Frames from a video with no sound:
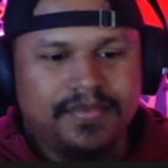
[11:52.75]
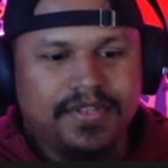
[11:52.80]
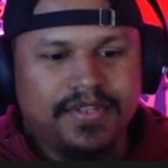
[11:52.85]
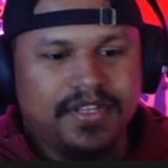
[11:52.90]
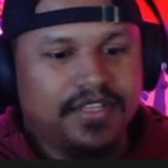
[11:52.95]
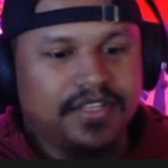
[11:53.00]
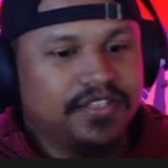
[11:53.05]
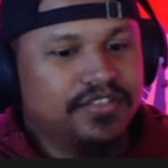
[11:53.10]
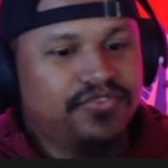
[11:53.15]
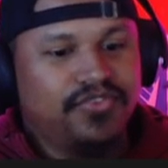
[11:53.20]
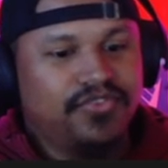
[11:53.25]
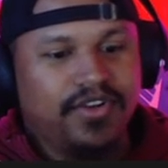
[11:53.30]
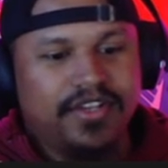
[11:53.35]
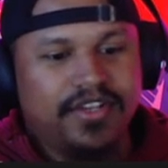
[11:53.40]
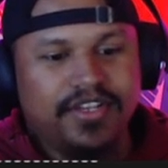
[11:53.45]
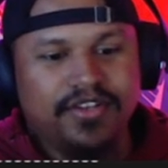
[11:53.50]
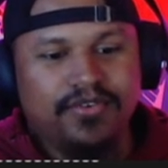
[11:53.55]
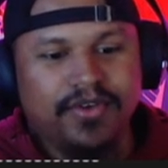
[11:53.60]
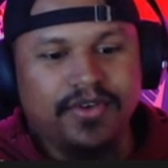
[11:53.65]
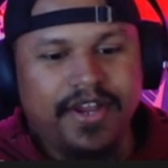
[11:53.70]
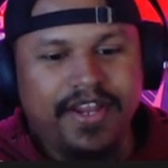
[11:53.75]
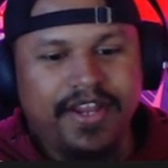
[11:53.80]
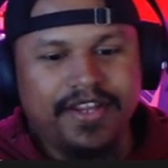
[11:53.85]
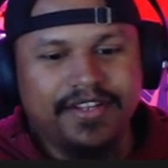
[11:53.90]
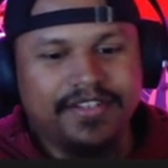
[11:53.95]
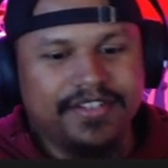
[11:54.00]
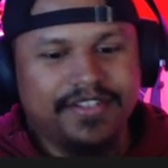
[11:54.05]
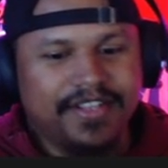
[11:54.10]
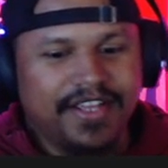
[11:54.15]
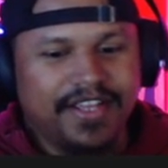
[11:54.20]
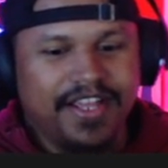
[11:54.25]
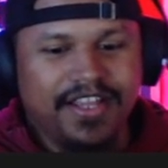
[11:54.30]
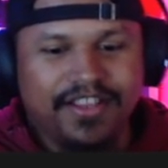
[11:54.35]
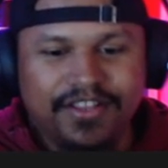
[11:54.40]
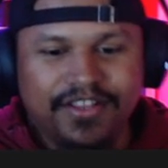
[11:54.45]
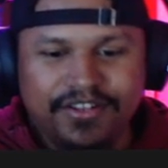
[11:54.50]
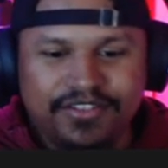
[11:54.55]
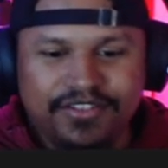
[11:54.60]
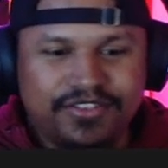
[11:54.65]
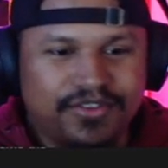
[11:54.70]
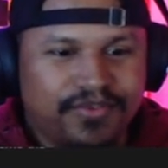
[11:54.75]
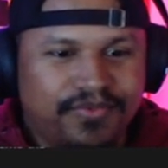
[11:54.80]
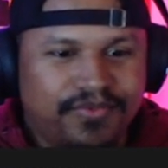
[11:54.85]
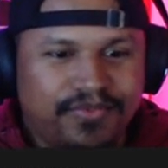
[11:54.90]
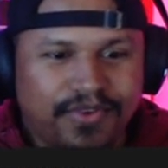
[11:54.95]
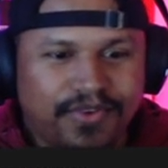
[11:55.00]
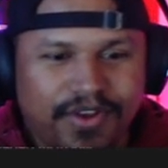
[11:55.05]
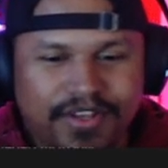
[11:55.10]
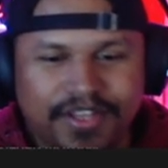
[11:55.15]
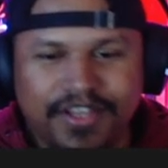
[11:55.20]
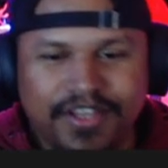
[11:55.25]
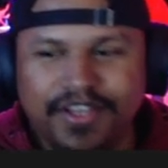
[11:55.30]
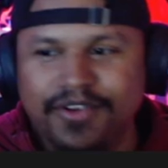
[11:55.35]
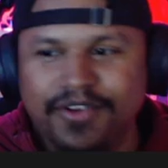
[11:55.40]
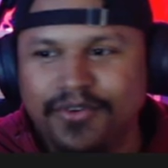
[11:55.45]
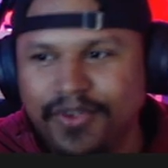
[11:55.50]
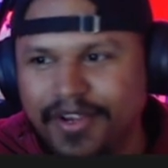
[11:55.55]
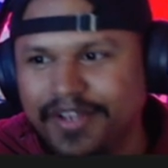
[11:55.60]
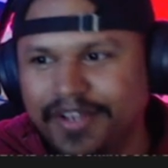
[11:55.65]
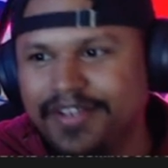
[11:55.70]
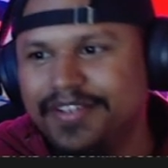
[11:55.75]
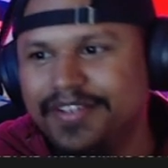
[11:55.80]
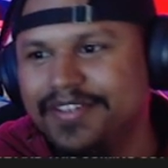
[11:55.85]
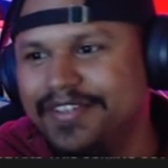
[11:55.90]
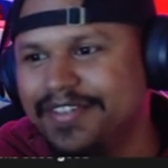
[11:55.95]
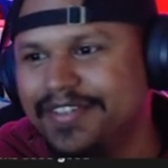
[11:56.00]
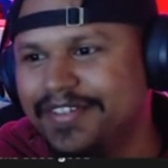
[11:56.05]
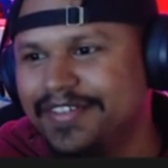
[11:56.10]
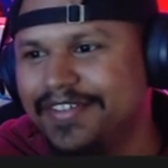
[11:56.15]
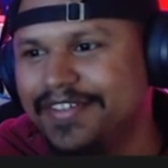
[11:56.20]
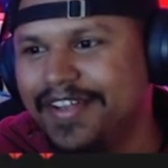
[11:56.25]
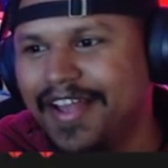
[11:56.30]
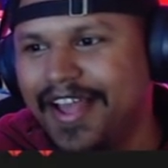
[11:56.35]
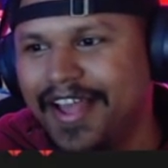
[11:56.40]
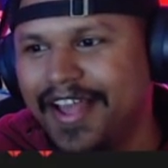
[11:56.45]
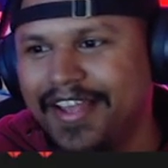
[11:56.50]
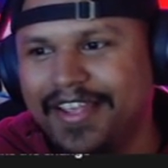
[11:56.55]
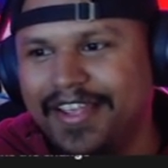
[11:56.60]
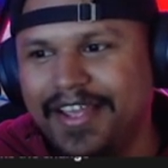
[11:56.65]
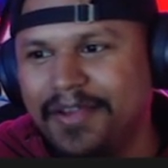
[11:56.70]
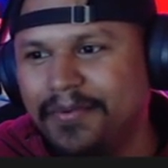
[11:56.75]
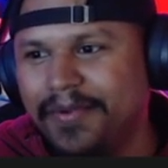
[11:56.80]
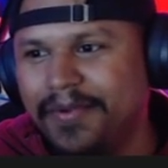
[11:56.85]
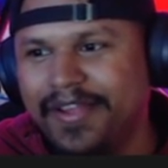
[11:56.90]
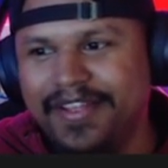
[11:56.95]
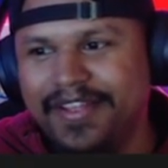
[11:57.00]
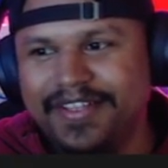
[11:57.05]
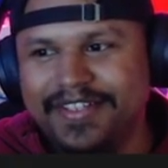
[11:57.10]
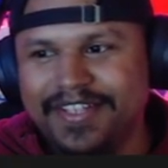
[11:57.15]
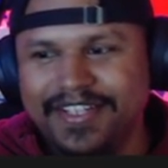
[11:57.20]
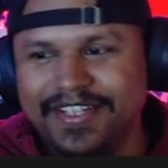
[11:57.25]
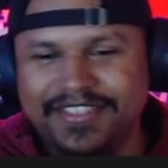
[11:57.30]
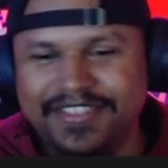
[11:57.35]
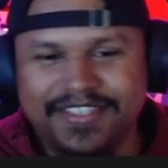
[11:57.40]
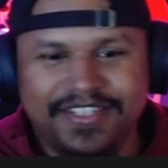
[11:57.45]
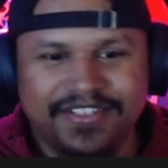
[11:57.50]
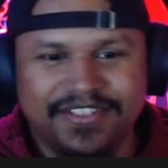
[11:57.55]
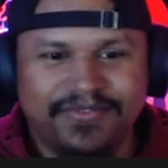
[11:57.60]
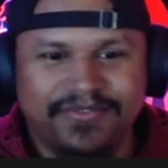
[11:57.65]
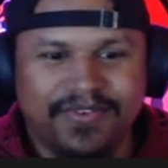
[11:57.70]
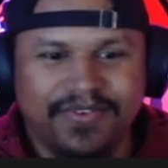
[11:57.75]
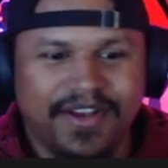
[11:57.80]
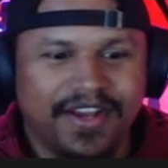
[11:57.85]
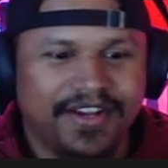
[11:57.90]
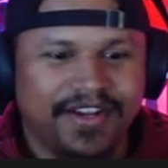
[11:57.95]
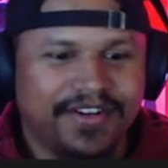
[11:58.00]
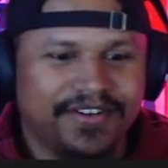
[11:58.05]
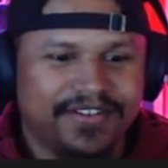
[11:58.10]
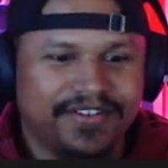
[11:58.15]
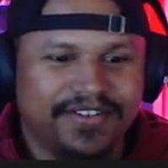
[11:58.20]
It looks fucking great. It looks fucking great. I can't wait. That shit looks fire.